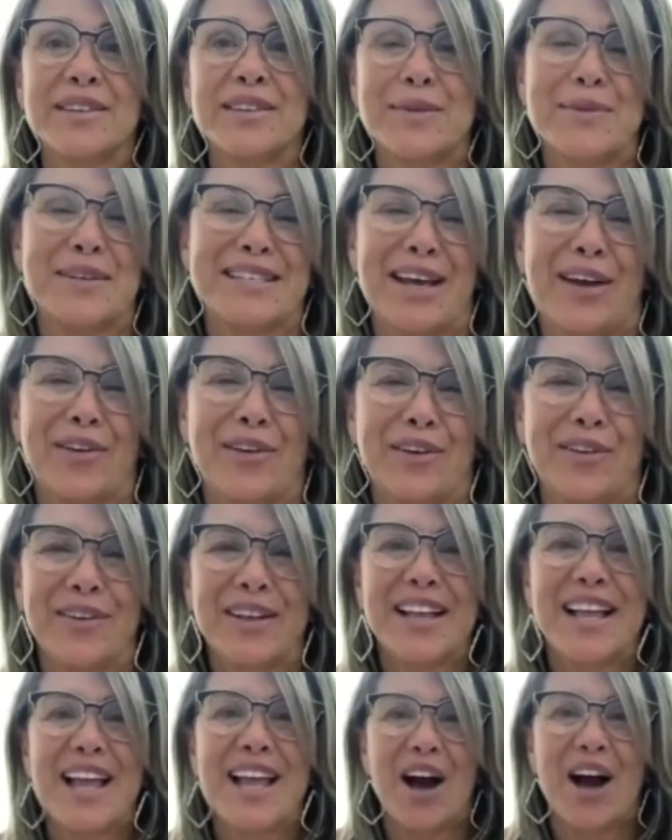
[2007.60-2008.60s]
let me tell you.
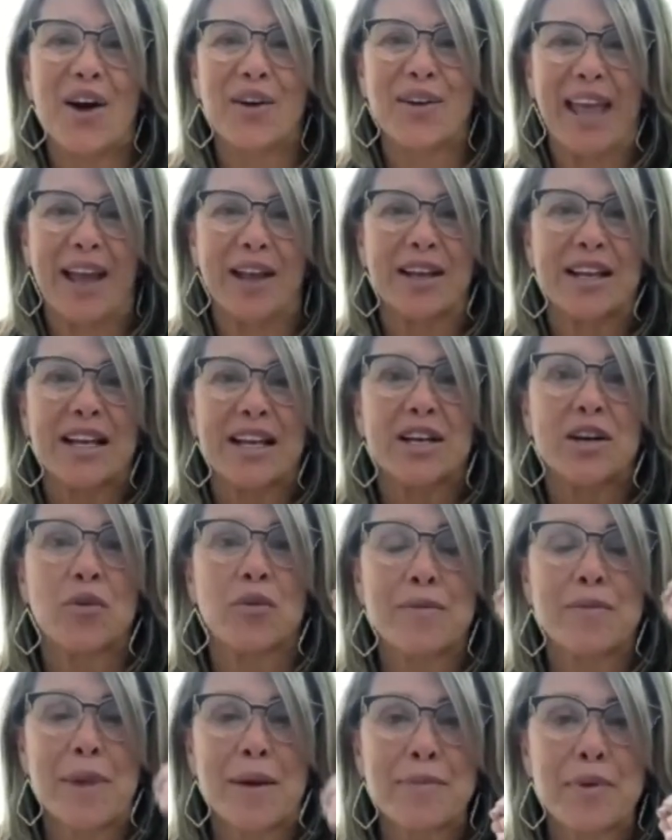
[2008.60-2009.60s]
Okay,
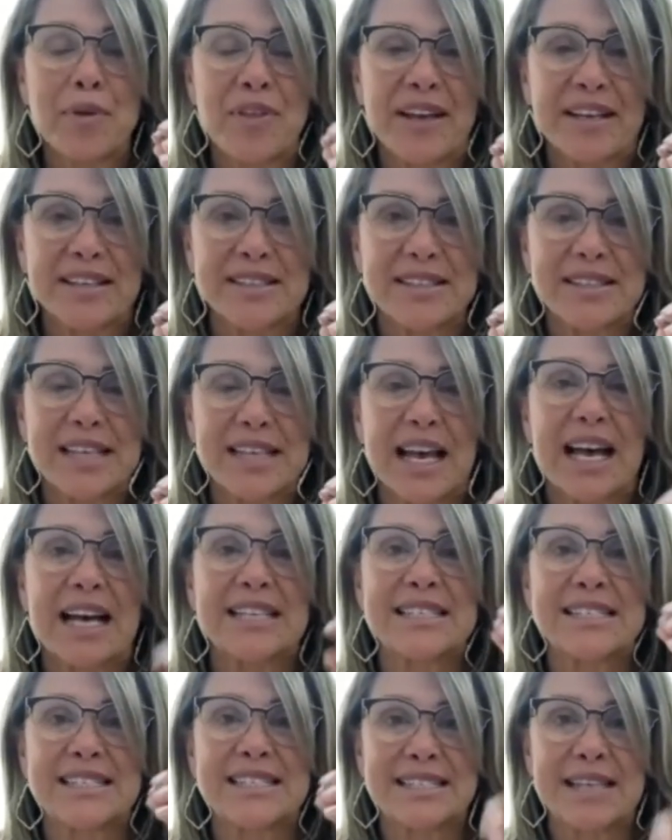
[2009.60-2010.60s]
remember this a
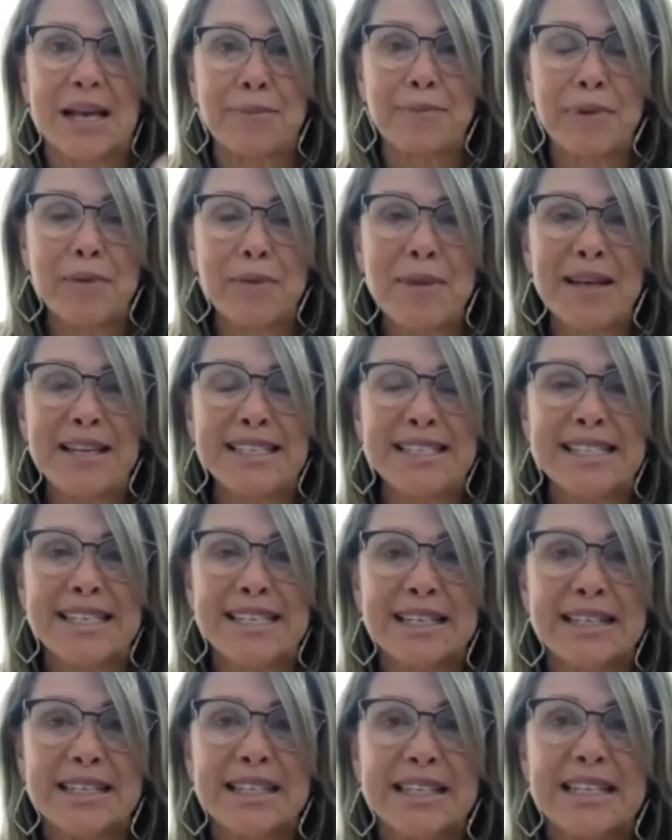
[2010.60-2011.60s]
supplement
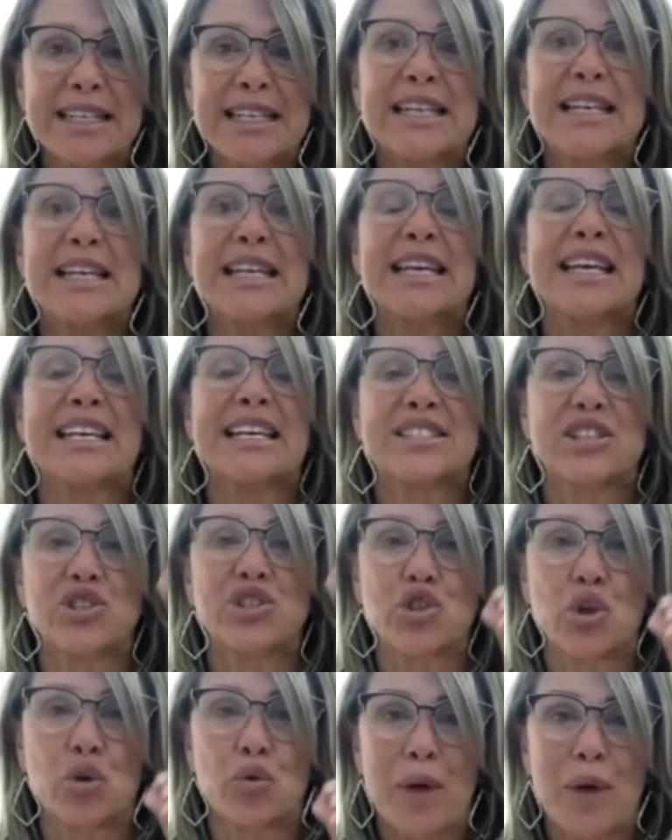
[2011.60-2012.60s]
is a
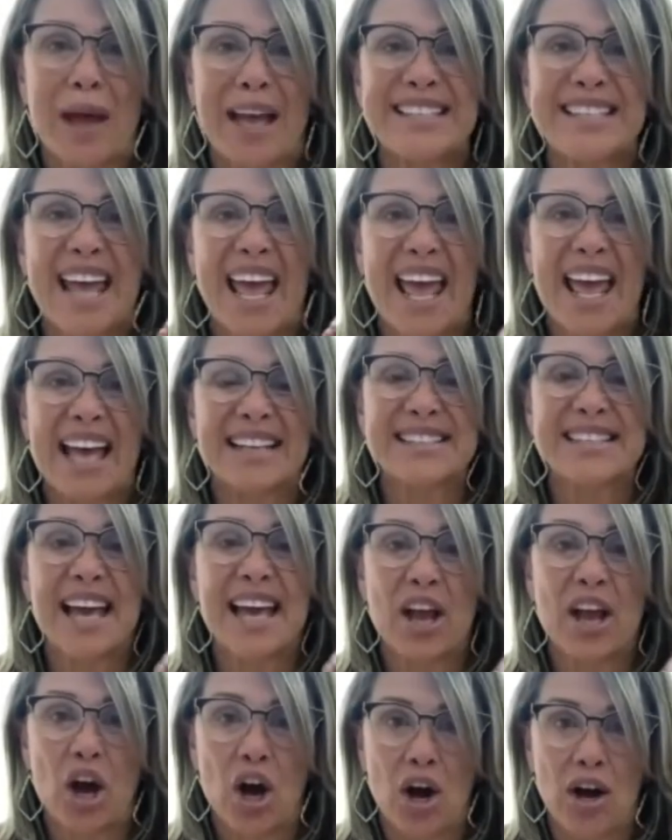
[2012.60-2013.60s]
direct
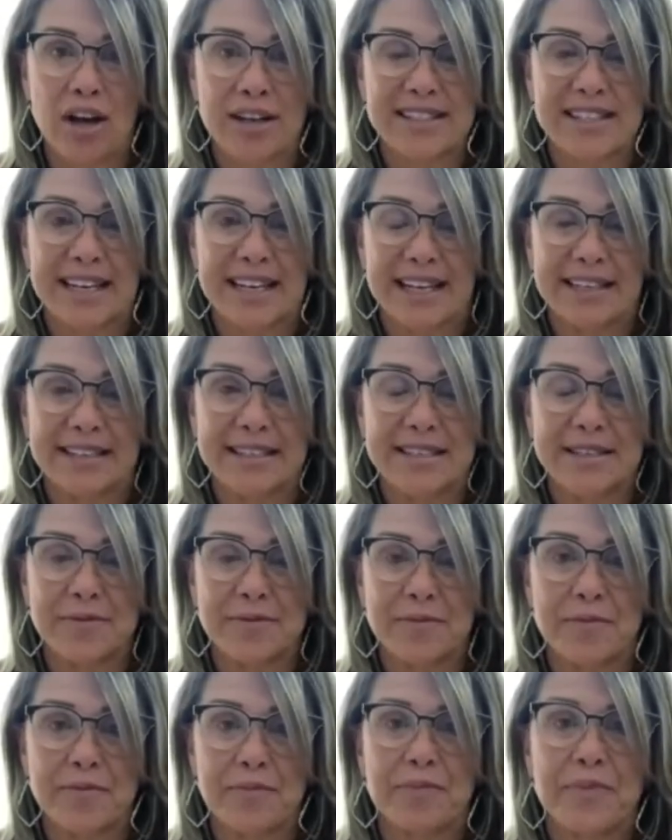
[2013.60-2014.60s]
antioxidant.
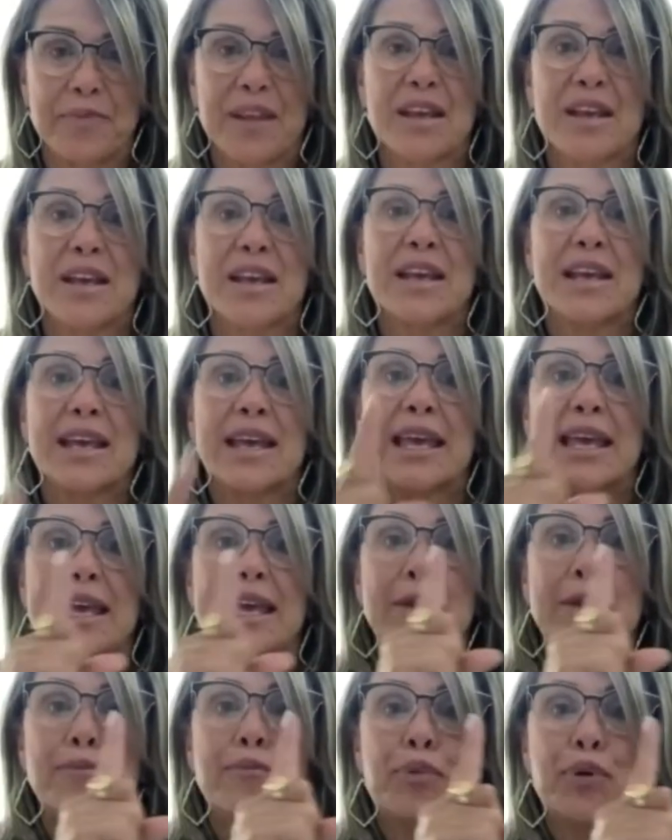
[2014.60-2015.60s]

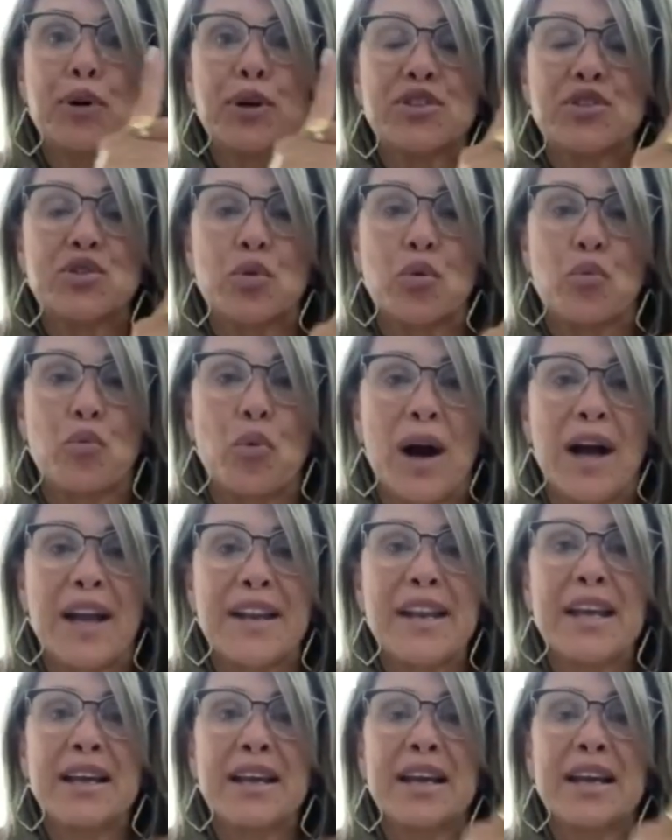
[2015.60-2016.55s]
It puts one